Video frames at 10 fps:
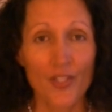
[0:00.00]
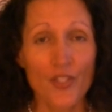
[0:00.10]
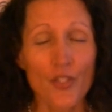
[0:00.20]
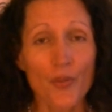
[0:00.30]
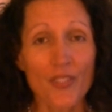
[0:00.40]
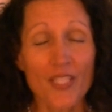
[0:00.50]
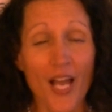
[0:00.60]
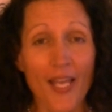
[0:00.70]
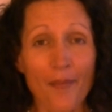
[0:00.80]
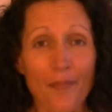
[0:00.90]
to a
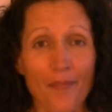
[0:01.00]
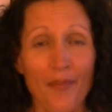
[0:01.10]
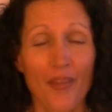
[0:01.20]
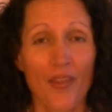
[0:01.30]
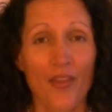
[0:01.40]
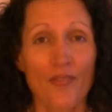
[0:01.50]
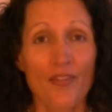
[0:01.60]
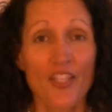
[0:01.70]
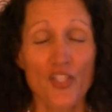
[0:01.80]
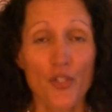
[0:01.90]
time
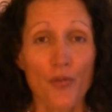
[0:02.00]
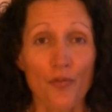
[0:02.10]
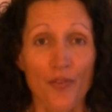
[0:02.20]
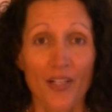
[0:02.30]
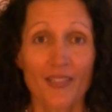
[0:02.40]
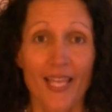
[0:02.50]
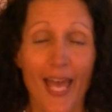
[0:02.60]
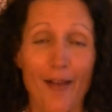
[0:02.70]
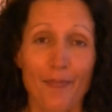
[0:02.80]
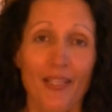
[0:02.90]
that you felt
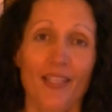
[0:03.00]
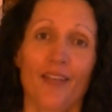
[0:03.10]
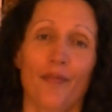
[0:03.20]
happy,